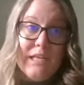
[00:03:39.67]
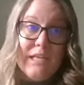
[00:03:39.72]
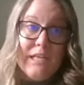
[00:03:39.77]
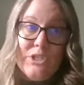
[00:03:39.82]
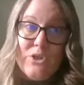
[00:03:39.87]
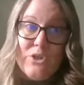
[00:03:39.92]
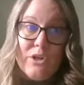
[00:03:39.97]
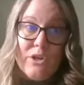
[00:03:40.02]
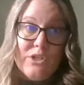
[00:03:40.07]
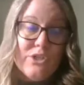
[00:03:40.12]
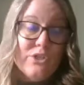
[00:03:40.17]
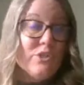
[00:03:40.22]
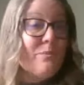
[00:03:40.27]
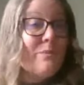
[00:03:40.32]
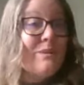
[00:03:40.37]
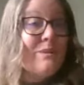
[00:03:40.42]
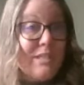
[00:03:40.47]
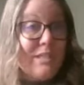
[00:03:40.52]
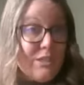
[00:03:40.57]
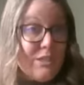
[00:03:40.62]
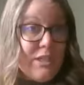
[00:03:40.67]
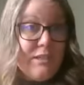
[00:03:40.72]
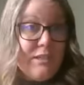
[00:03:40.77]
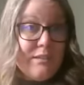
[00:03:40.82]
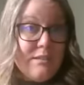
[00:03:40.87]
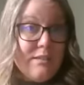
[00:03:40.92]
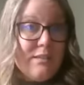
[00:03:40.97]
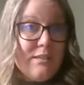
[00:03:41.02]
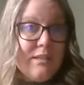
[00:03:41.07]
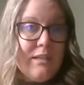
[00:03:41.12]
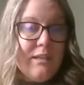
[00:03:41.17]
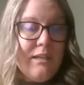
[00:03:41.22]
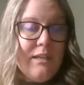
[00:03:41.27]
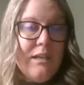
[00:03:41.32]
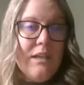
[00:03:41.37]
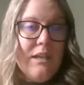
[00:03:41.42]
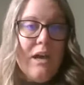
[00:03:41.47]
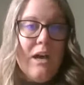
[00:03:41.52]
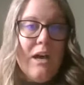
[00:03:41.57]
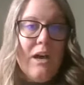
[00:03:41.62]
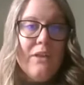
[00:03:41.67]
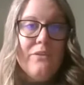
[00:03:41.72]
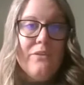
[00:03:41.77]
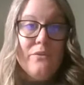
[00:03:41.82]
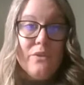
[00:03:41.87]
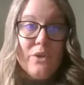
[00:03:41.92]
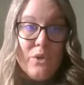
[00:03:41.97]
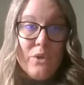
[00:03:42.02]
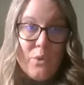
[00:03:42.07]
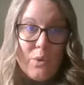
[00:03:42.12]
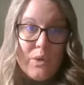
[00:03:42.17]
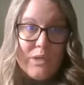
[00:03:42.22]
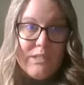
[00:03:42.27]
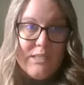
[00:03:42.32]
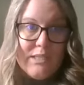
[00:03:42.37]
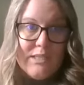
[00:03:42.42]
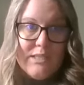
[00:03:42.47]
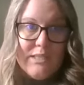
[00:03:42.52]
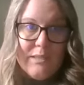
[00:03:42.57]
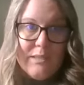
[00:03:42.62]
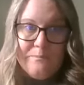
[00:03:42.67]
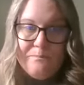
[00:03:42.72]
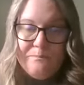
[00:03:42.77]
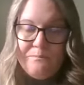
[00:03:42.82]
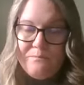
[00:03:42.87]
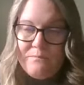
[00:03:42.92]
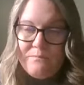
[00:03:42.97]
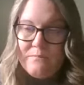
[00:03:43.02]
any charges or petitions through the court system,